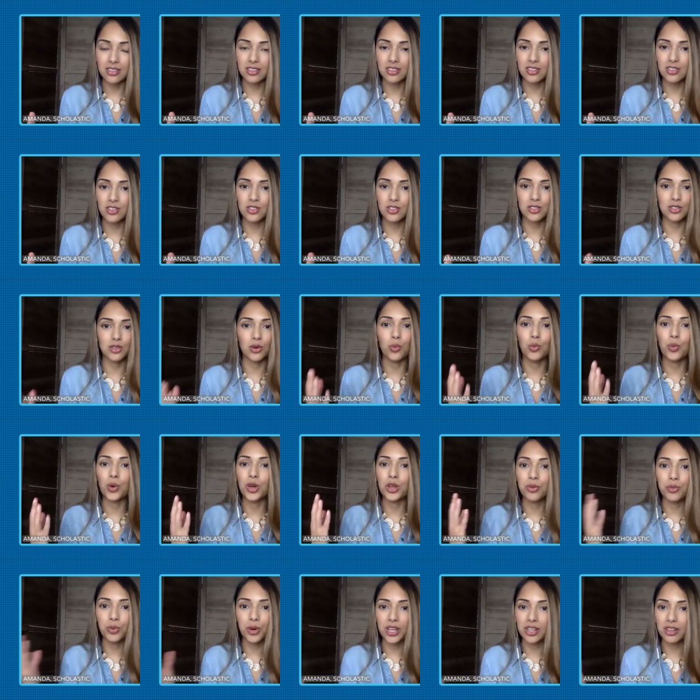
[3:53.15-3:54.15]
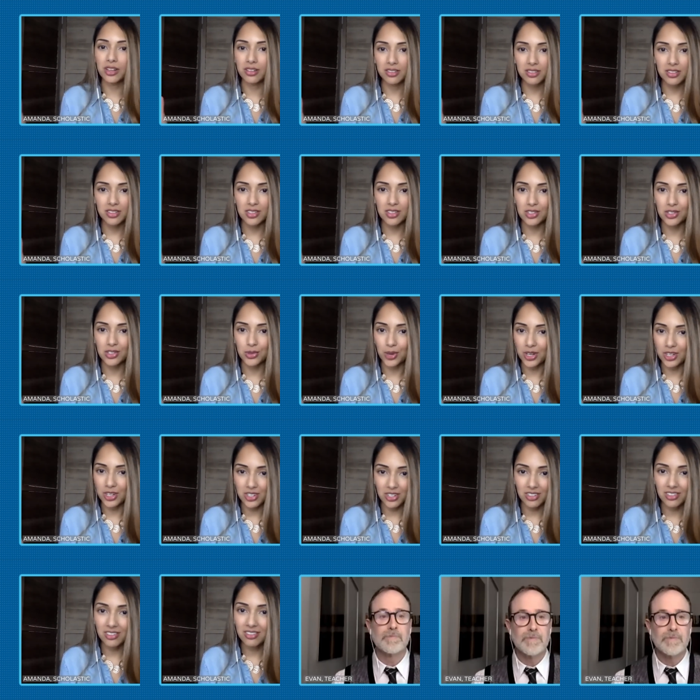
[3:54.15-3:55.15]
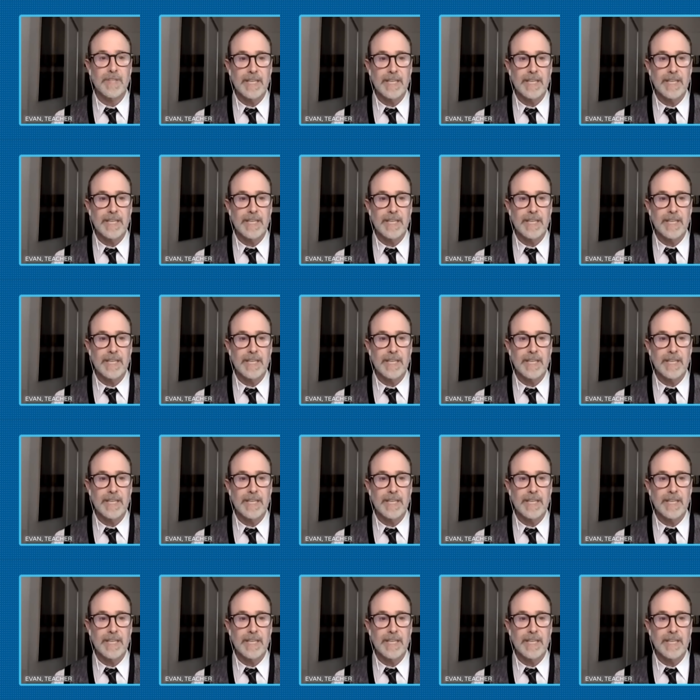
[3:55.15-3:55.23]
It's just a win-win situation.